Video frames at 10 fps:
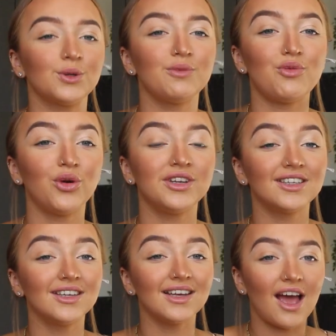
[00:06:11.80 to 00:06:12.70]
so
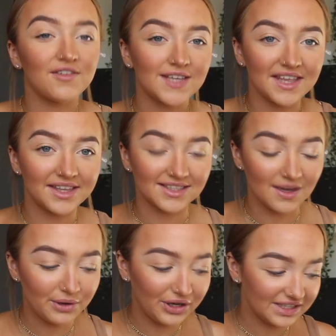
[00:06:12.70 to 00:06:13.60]
important. I've said this
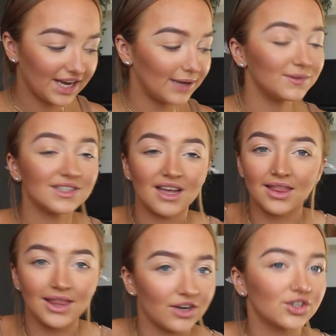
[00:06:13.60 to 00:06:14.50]
a million times,
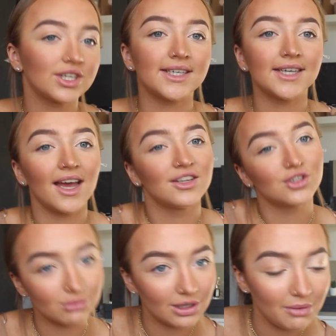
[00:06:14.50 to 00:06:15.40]
literally in
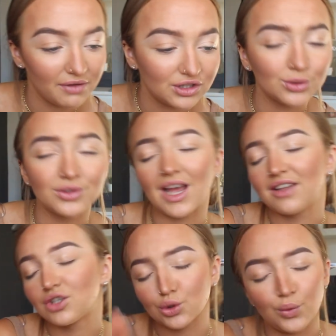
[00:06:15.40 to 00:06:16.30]
so many of my videos
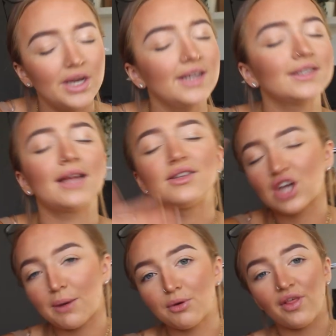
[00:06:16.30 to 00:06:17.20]
and stories and
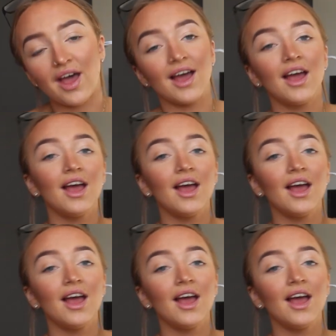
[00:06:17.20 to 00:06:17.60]
Instagram and all that.